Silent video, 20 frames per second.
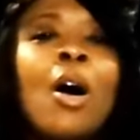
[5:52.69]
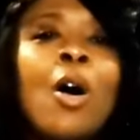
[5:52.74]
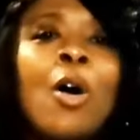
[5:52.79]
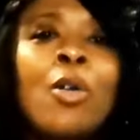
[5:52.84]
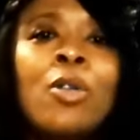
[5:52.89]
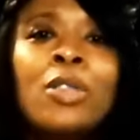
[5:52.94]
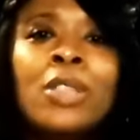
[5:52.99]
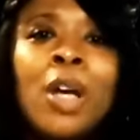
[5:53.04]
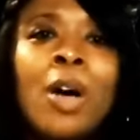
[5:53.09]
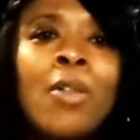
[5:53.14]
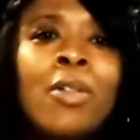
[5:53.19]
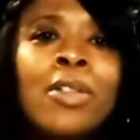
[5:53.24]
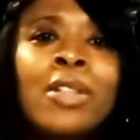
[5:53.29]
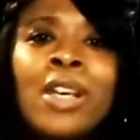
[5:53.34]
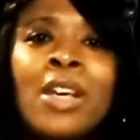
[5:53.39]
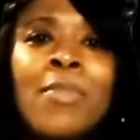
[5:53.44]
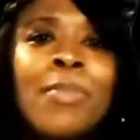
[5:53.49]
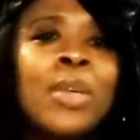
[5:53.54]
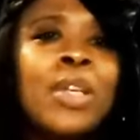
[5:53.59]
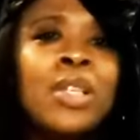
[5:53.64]
Oh, don't
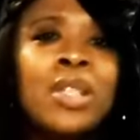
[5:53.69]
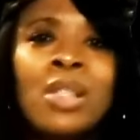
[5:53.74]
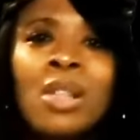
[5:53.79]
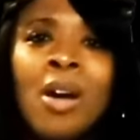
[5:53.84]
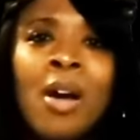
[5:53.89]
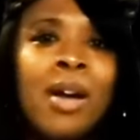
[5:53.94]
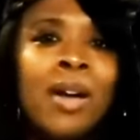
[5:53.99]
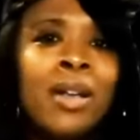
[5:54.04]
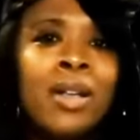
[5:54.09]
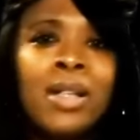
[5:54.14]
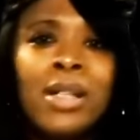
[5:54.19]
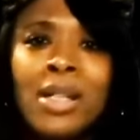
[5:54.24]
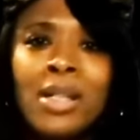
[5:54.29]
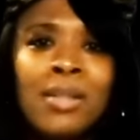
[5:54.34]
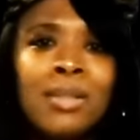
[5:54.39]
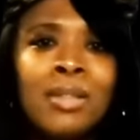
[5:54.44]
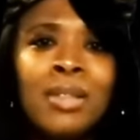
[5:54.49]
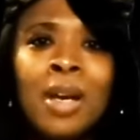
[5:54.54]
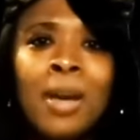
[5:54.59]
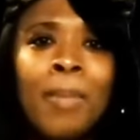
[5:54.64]
get me started
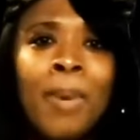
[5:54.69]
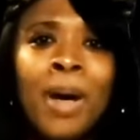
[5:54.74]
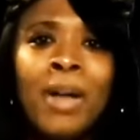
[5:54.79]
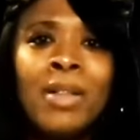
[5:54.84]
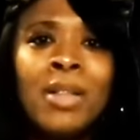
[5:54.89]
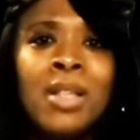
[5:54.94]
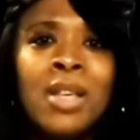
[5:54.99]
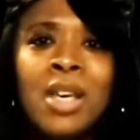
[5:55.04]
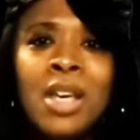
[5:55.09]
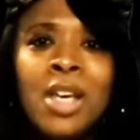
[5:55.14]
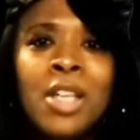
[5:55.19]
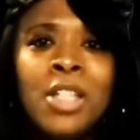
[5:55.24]
about the